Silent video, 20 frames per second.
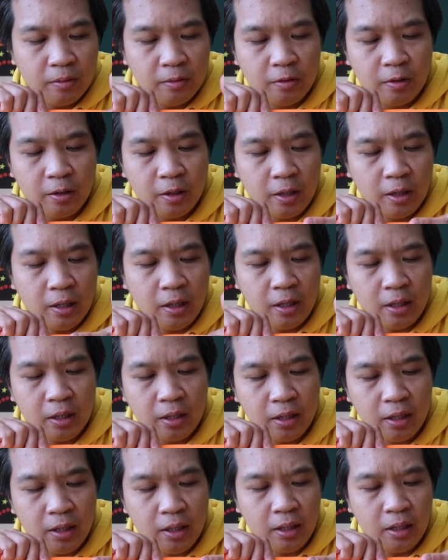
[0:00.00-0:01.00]
Okay,
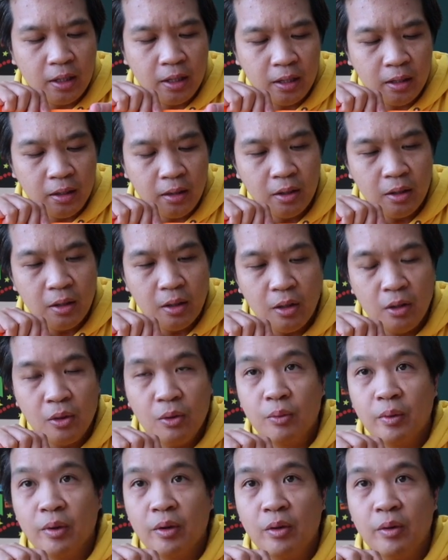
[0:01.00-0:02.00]
and then
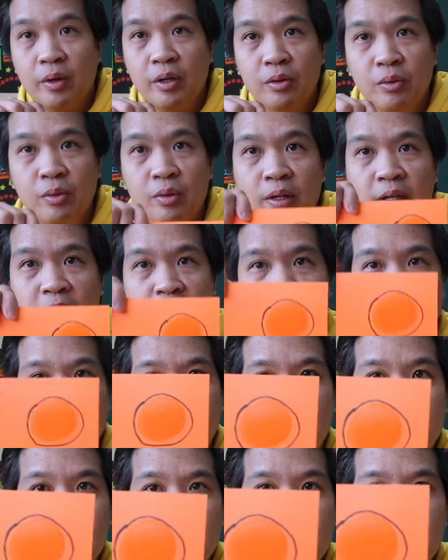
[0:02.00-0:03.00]
we're going to leave
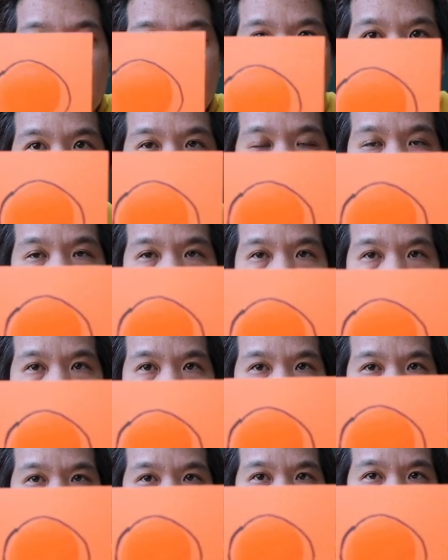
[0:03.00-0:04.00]
this for a few
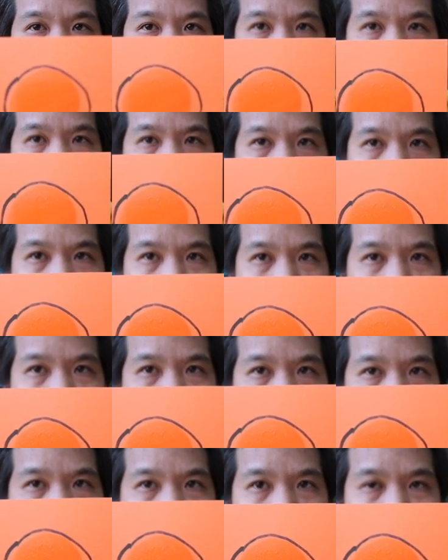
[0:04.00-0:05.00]
minutes and watch
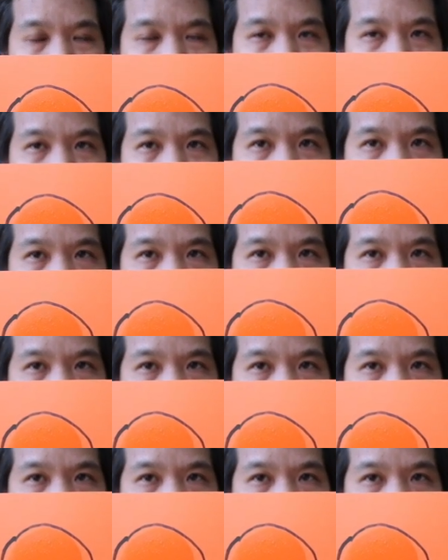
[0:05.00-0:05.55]
what will